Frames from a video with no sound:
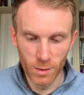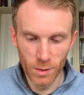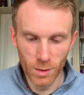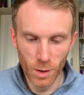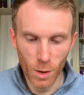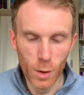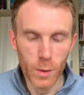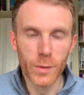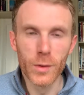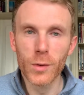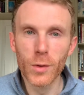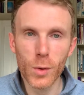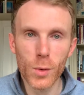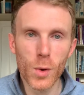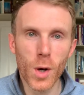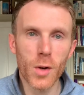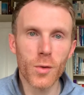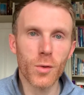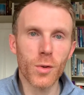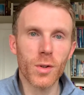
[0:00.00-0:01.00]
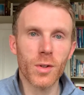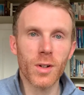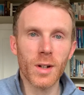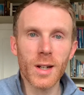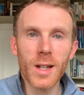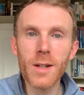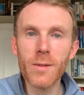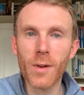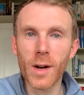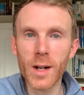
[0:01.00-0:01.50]
over 200
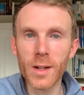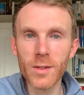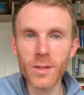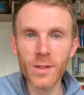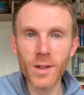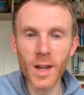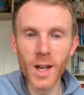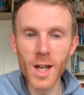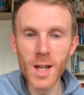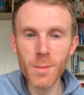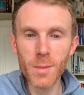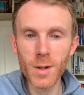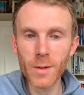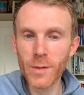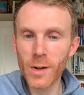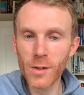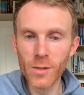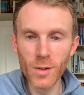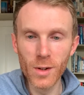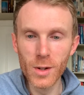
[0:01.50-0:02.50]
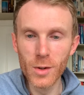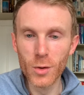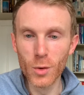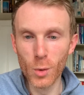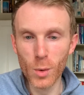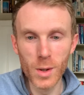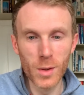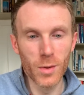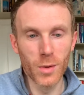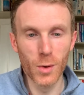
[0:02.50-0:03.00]
Levites came and eventually
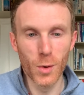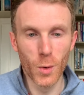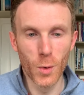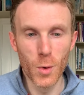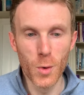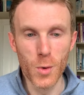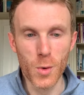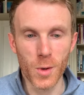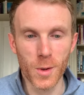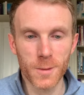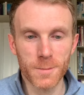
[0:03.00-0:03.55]
joined the crew.